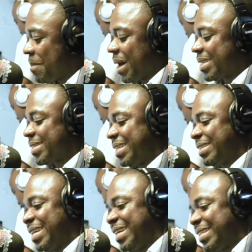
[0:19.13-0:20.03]
but
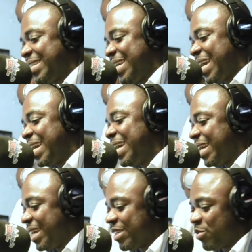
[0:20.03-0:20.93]
since he is here,
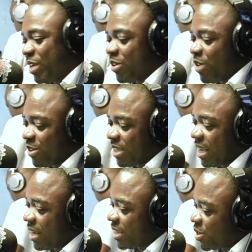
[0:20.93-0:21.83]
he is really going to
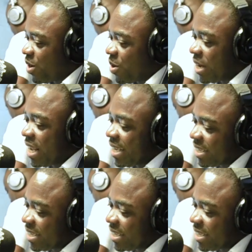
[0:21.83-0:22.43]
tell his story.